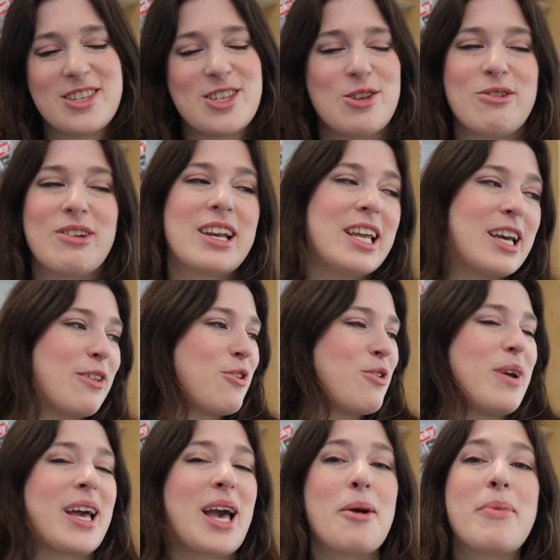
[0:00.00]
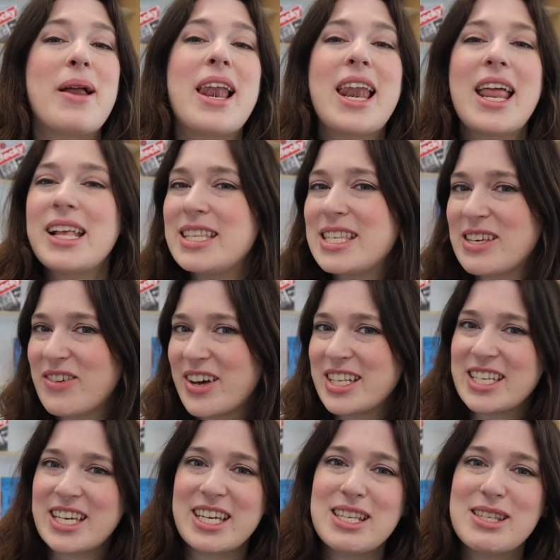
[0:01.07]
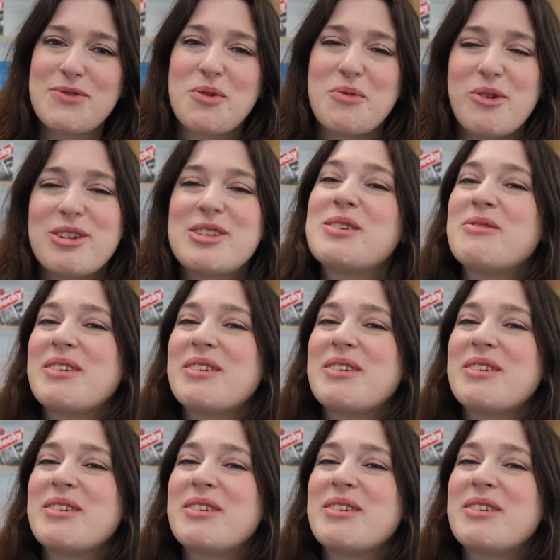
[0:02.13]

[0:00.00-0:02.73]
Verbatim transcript: So you can click through and get plenty of ideas for what to